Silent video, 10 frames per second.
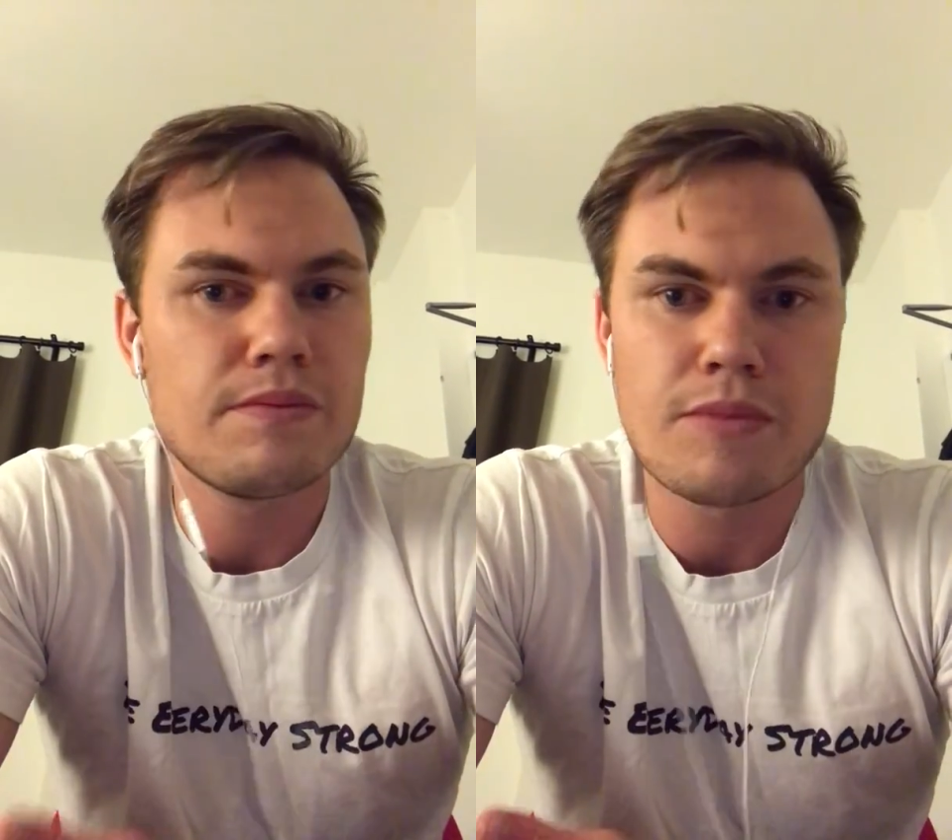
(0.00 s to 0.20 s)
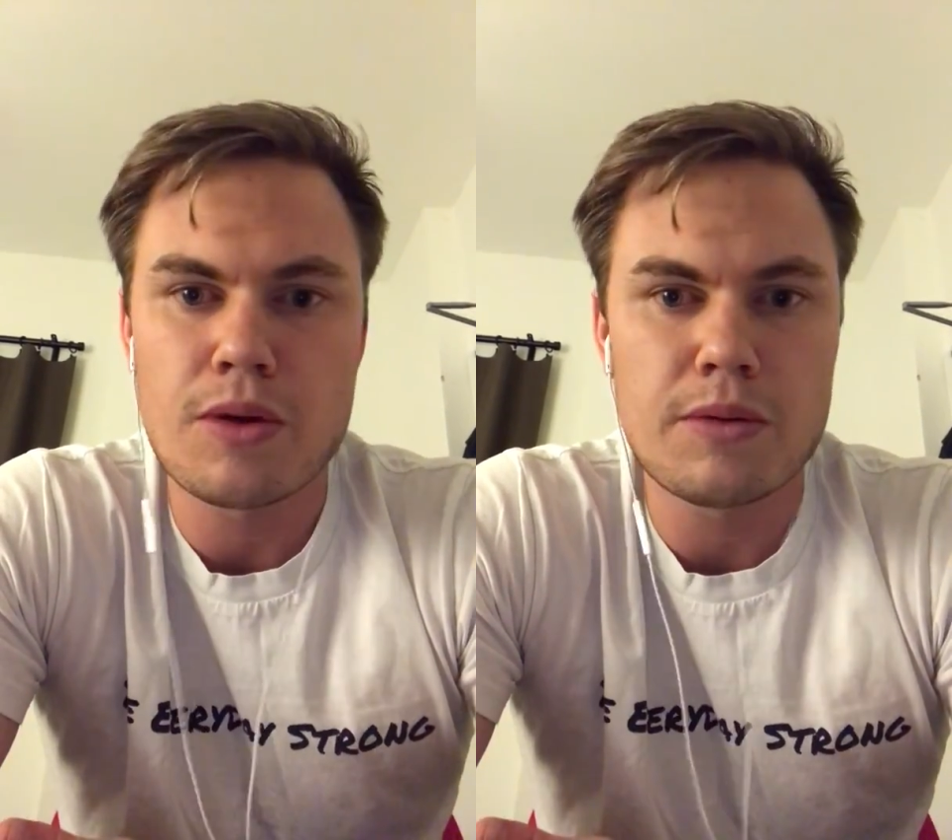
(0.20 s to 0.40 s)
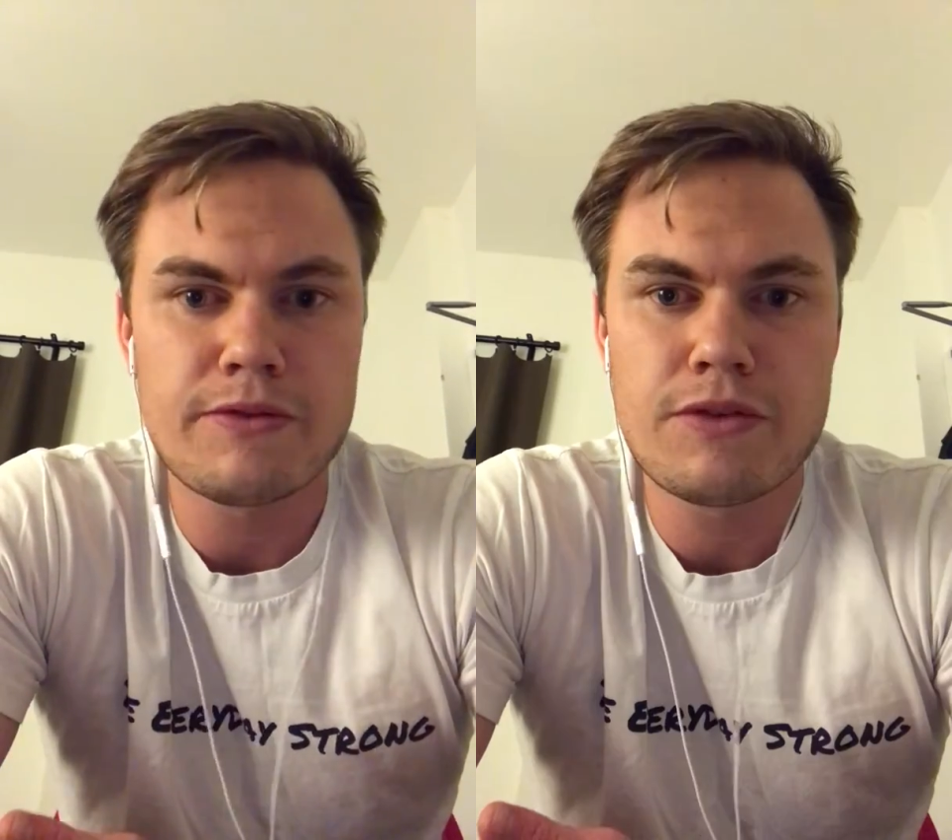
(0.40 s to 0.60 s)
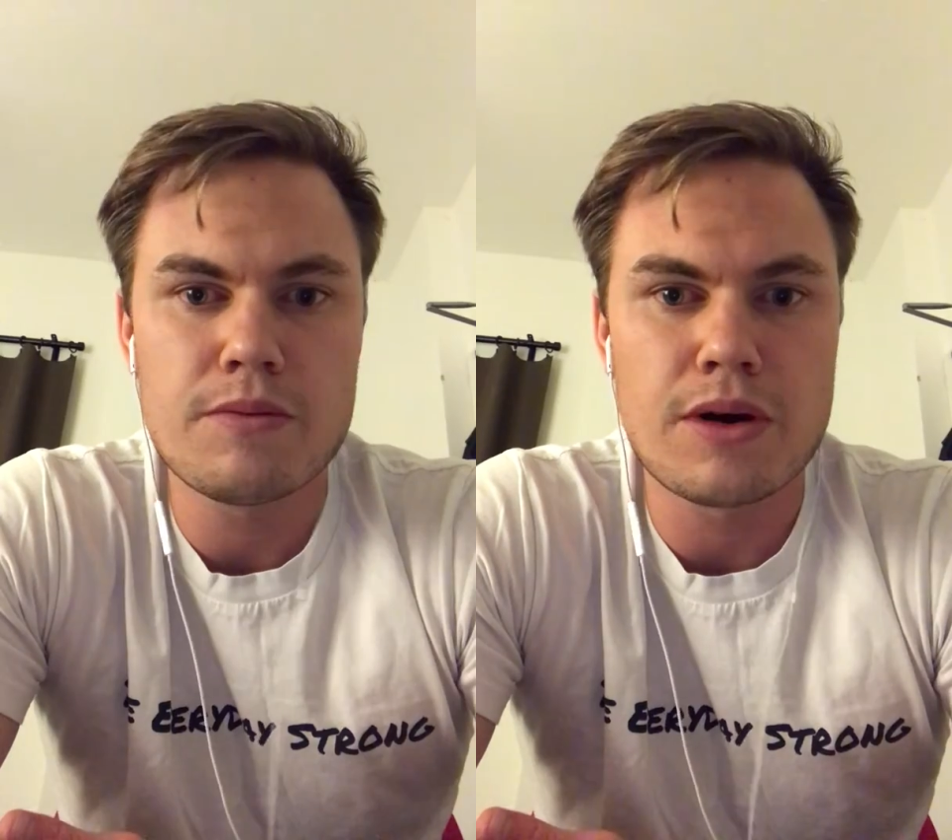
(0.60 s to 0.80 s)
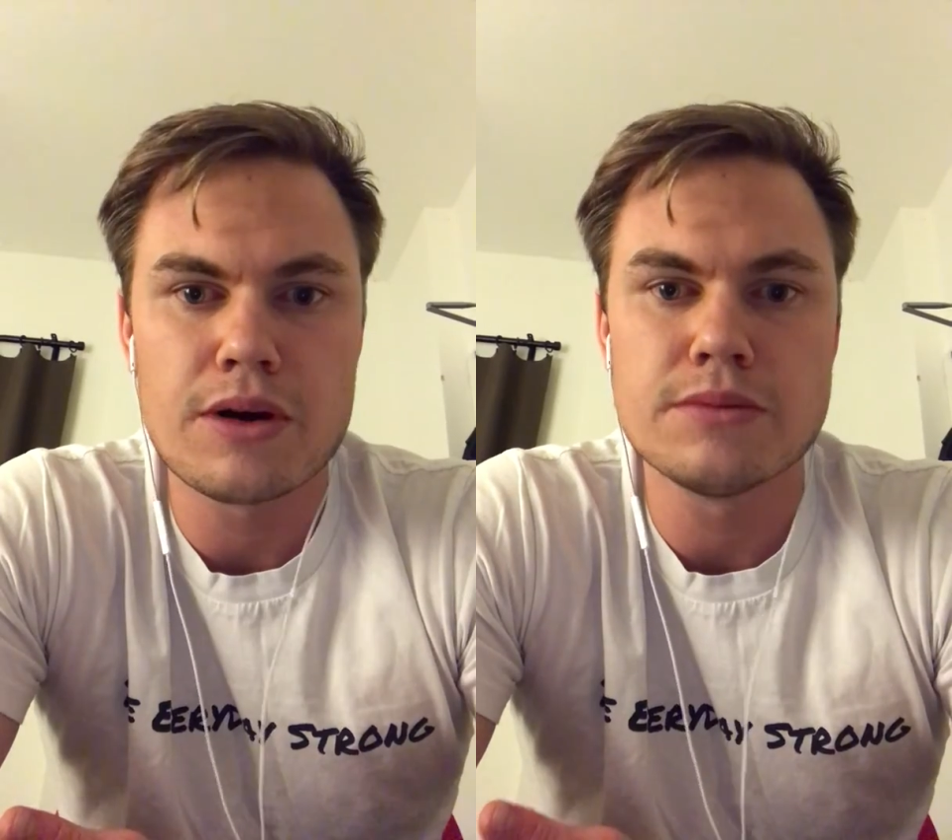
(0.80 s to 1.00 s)
mobile
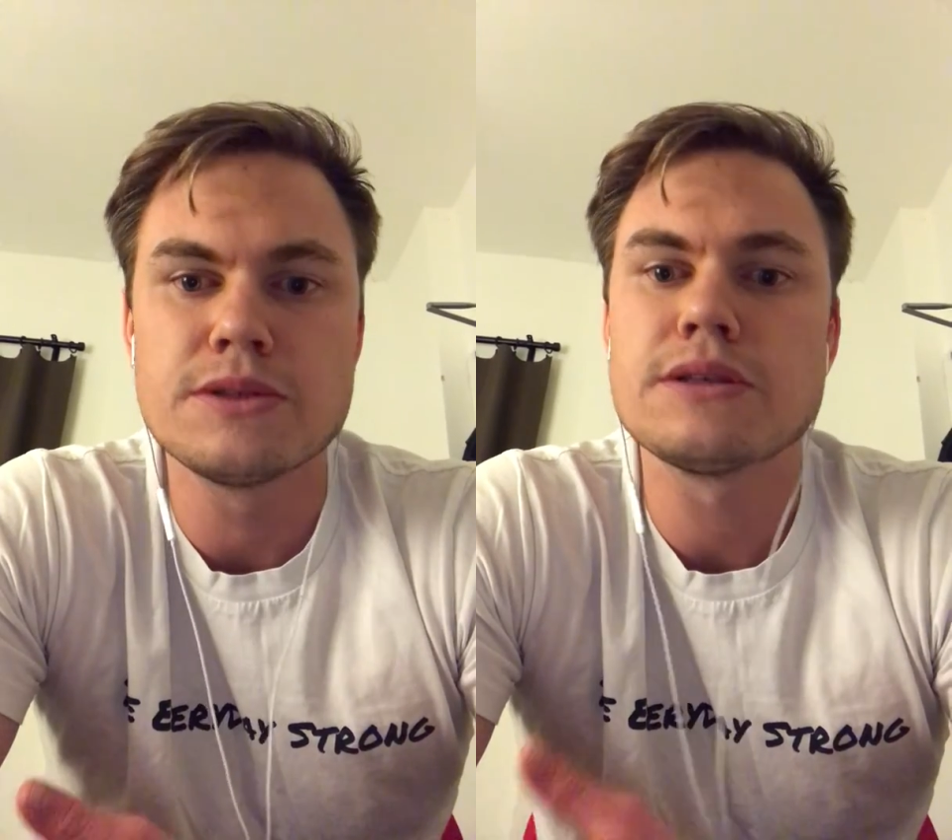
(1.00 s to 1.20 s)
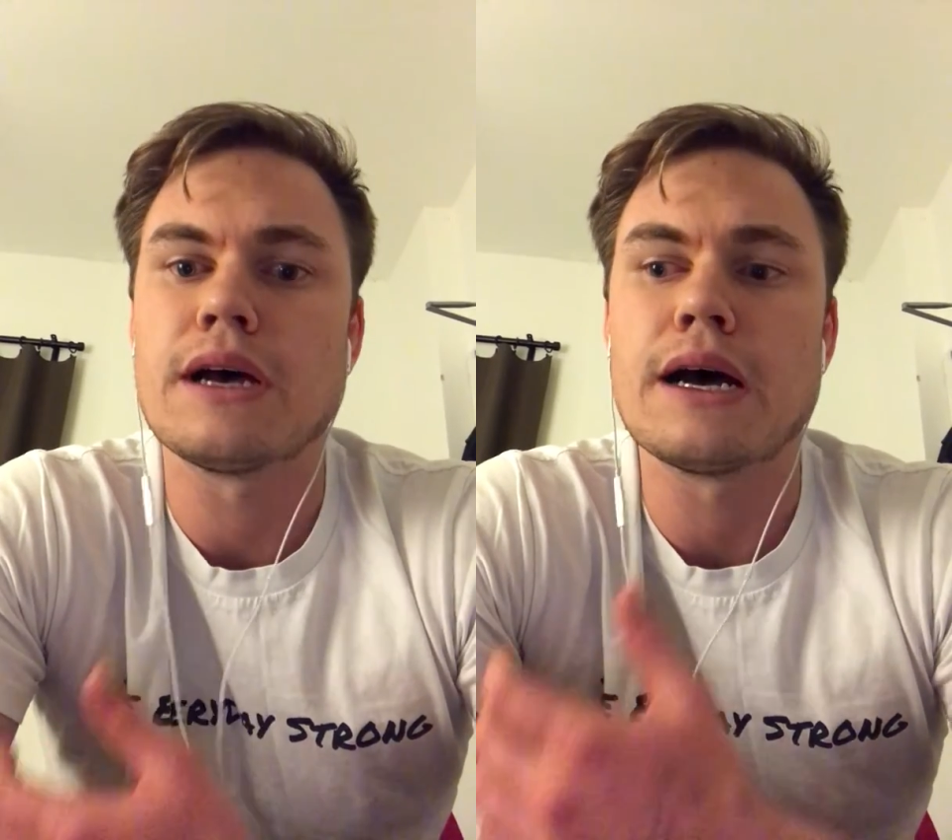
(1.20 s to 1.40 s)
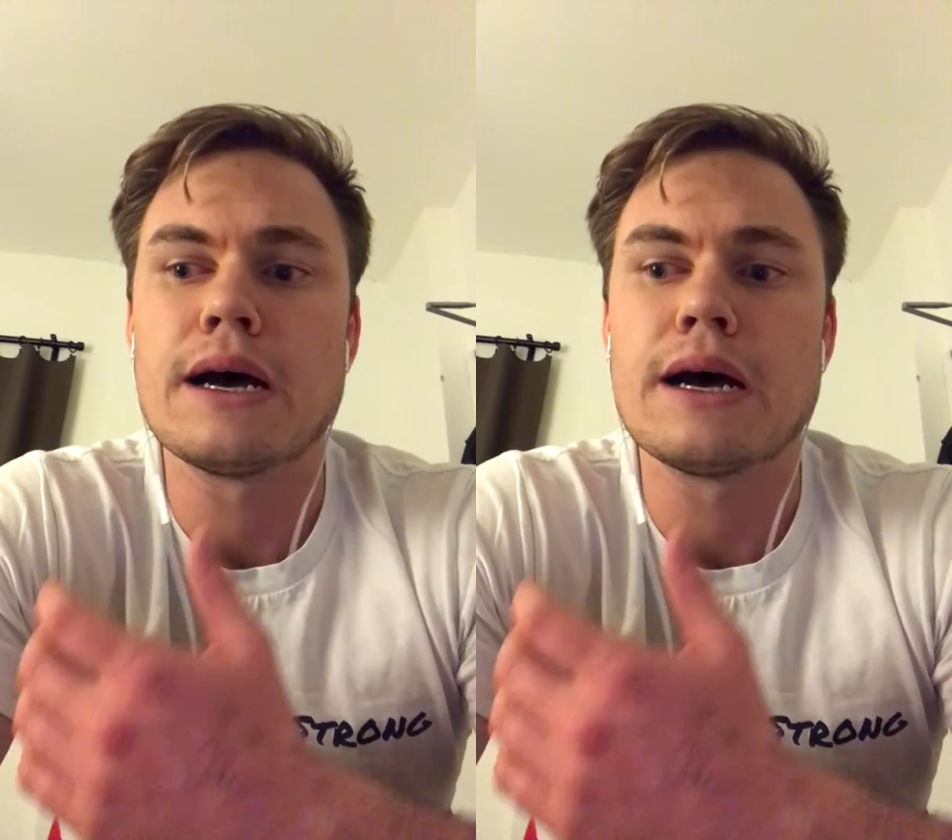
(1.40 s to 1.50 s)
foot mobs.